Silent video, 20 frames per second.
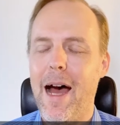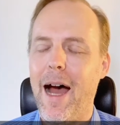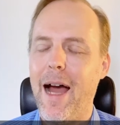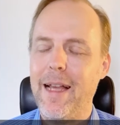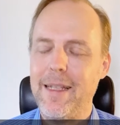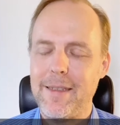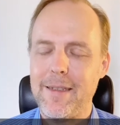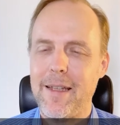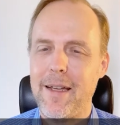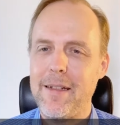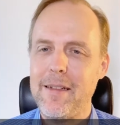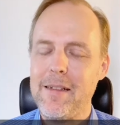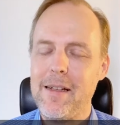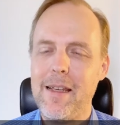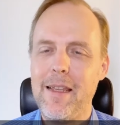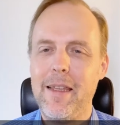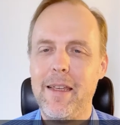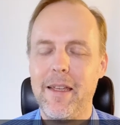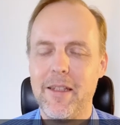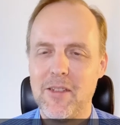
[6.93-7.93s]
I
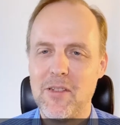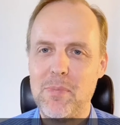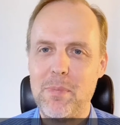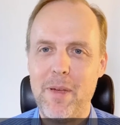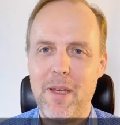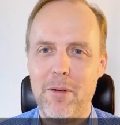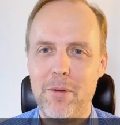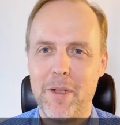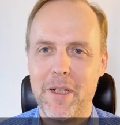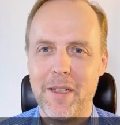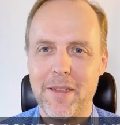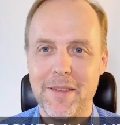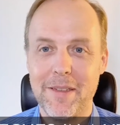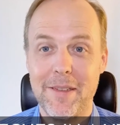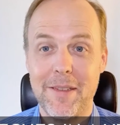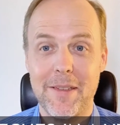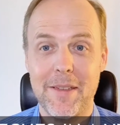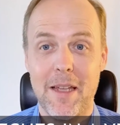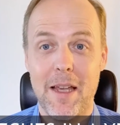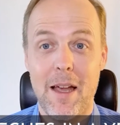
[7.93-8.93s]
suddenly
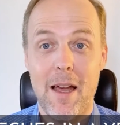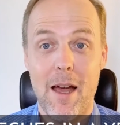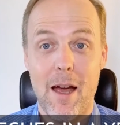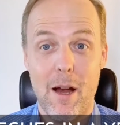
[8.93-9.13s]
experienced